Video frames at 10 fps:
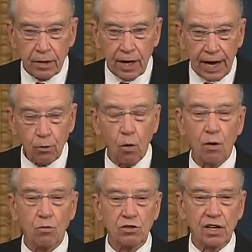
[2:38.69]
And
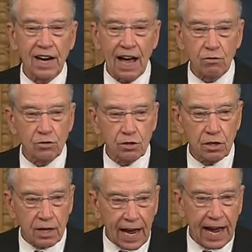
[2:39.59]
what was announced
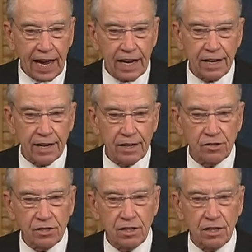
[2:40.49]
today
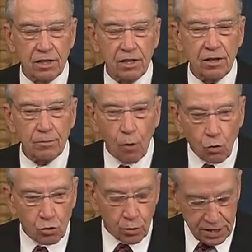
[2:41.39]
is the
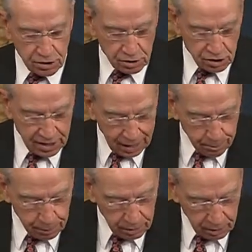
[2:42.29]
most recent
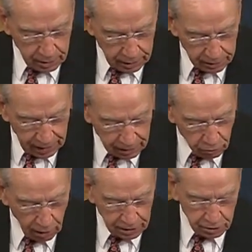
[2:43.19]
step in that
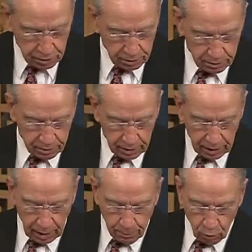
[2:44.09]
direction.
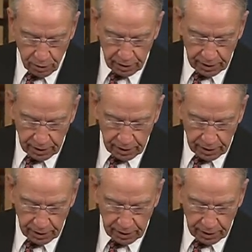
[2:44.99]
And I'm going to